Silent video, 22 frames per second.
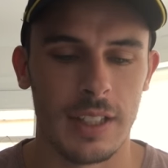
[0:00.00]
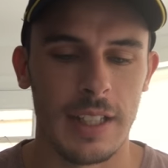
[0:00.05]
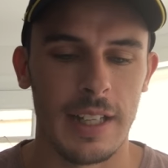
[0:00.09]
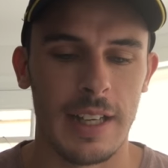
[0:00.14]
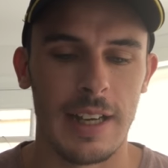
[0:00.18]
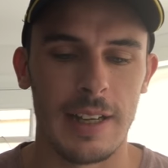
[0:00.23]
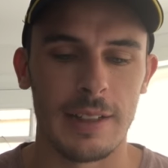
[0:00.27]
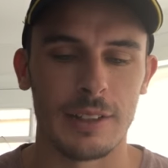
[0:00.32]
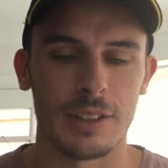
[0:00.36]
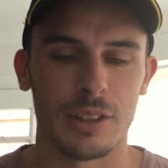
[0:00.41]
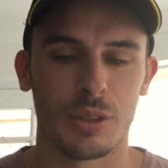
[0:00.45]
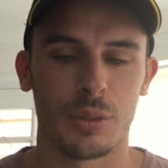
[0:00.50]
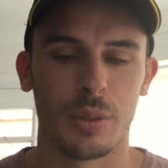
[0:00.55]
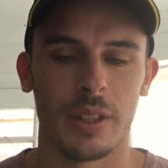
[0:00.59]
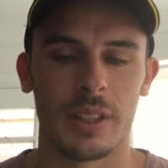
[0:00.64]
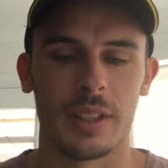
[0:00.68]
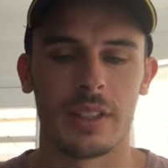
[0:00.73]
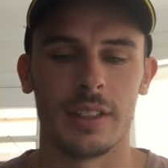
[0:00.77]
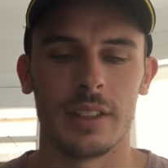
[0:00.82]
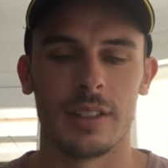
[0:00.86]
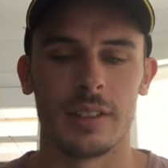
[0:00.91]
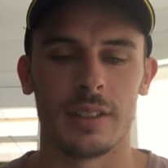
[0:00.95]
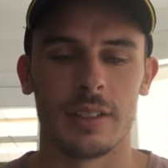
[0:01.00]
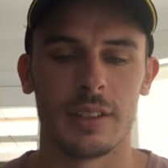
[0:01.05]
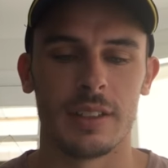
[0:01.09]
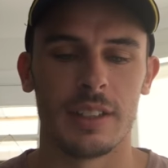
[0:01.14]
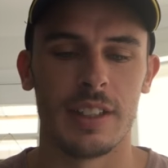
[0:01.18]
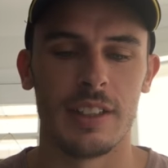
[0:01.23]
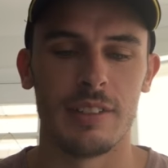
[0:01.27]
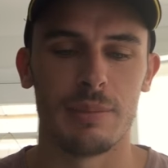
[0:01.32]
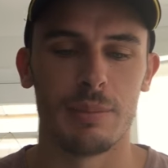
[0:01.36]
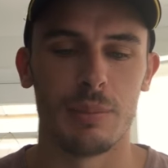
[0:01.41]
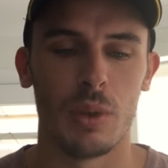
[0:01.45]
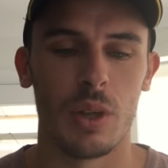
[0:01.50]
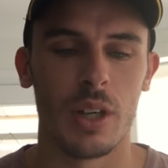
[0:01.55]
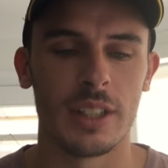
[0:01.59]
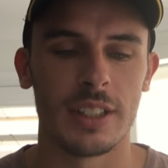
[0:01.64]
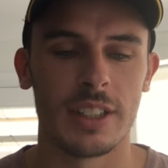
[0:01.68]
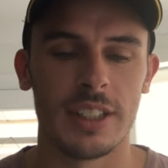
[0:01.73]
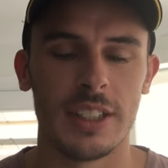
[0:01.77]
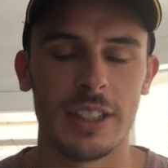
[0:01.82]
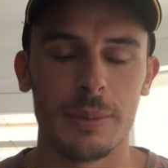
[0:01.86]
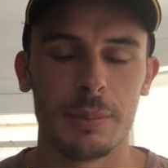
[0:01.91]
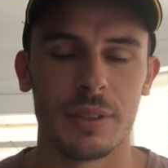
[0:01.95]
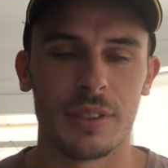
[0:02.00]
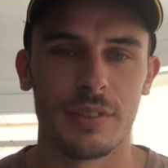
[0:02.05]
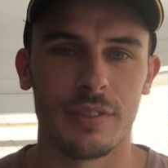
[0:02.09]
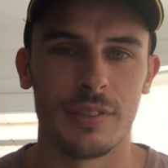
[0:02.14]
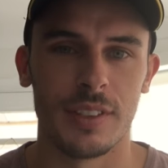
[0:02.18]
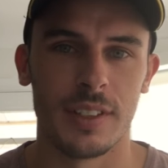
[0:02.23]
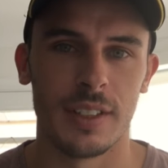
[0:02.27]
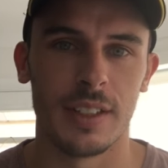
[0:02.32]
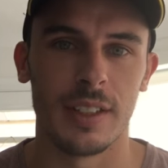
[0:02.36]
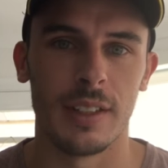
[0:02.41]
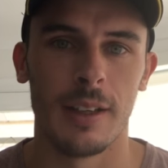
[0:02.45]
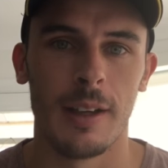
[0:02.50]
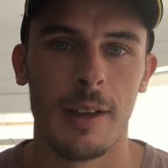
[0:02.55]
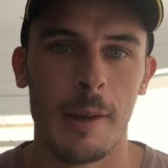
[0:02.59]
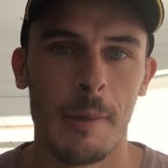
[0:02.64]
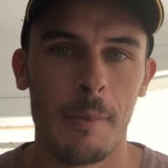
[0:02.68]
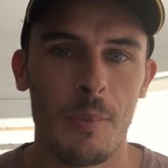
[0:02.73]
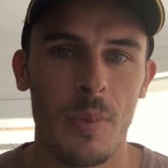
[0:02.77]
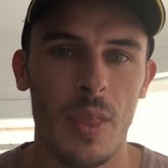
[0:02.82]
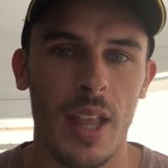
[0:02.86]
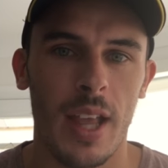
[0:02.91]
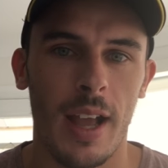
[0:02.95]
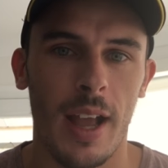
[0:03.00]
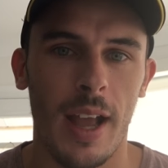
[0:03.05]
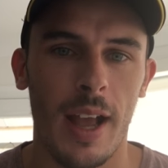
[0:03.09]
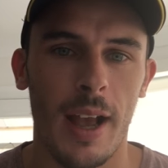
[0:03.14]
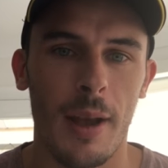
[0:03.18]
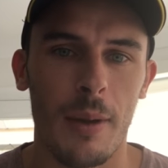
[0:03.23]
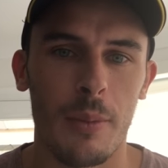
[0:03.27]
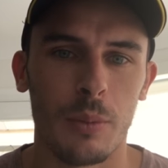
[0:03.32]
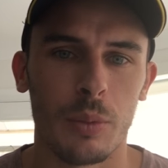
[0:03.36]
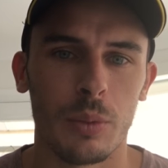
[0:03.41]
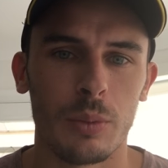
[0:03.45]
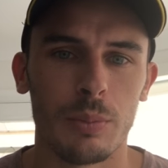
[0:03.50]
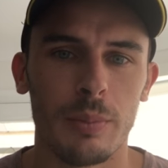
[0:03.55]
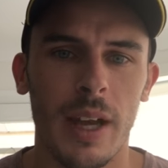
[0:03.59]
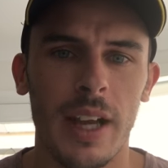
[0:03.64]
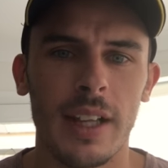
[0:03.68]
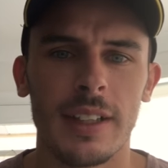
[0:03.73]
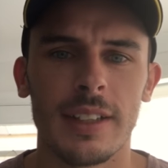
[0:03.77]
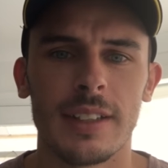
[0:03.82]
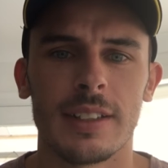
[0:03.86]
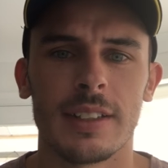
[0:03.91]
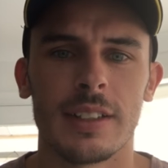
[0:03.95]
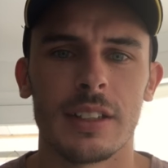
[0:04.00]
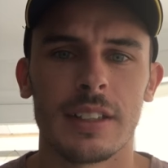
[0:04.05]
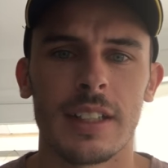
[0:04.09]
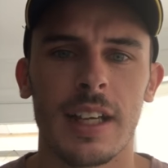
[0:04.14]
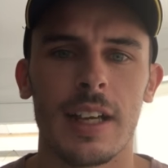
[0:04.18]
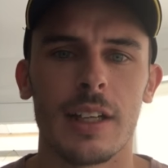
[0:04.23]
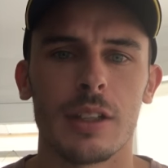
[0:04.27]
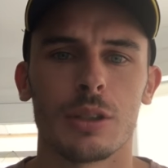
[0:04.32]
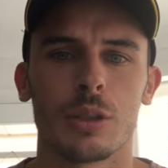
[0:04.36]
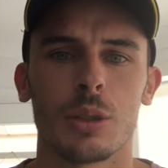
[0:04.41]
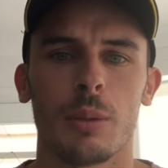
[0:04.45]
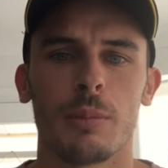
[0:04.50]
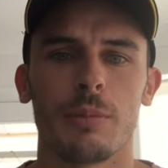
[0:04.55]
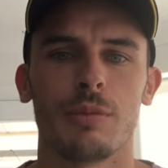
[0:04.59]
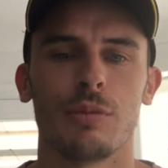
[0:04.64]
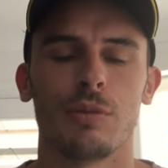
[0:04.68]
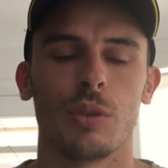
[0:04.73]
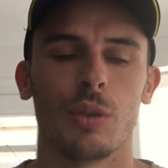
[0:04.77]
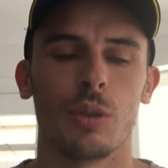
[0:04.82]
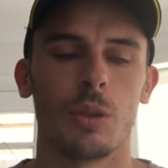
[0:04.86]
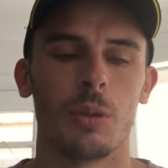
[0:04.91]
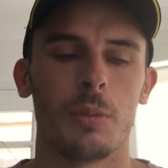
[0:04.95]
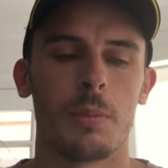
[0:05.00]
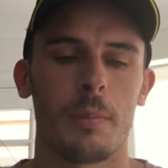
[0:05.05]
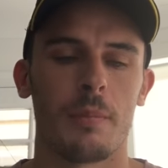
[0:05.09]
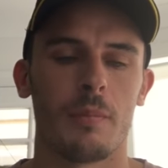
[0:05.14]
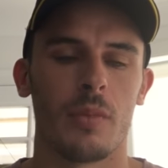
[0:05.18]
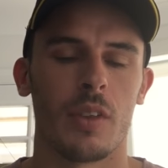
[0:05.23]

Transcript: uh, just quickly give my tips for um, well, mainly it's to say a top four.